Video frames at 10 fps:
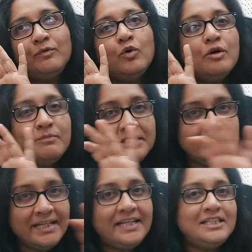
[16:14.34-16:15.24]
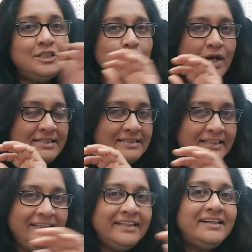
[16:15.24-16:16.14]
homogeneous or as
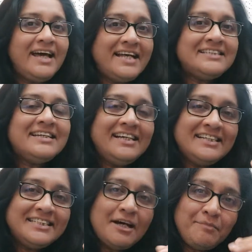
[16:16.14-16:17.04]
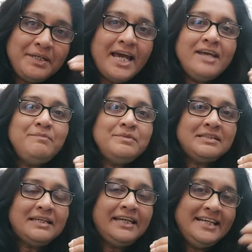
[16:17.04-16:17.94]
clear as
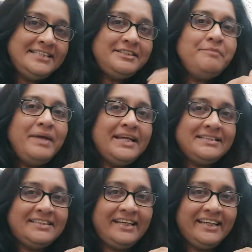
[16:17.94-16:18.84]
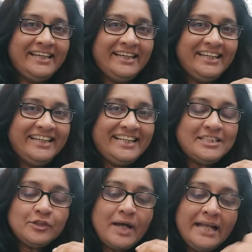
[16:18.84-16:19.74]
sometimes history makes it.
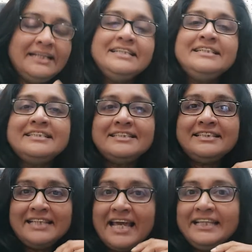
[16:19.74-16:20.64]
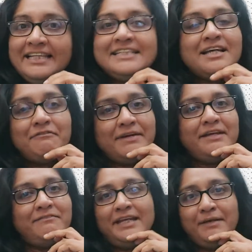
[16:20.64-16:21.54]
So analysis like these are
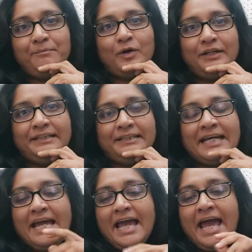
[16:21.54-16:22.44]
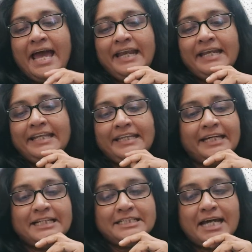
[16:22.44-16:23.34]
very, very important. And
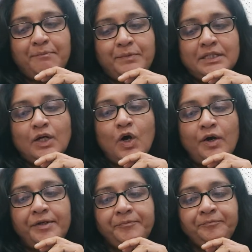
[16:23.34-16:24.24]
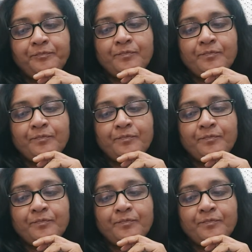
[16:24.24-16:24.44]
the chapter on